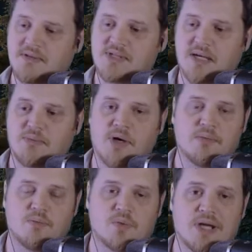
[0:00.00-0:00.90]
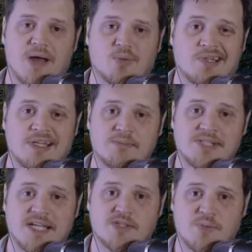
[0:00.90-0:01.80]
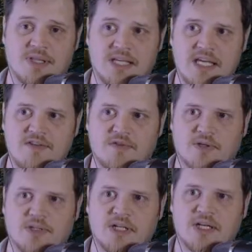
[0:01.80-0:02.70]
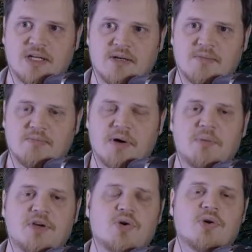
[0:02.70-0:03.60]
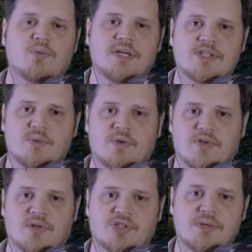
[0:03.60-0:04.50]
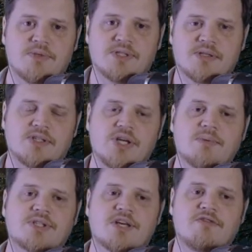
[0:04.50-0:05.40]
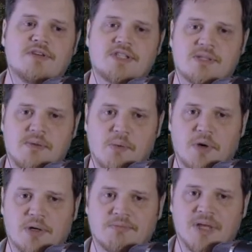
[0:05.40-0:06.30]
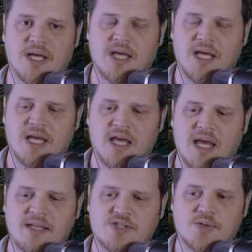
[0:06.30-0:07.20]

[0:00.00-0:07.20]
It's like, well, we're not really obsessed with evil, but we couldn't reason with her. She was convinced that we were. And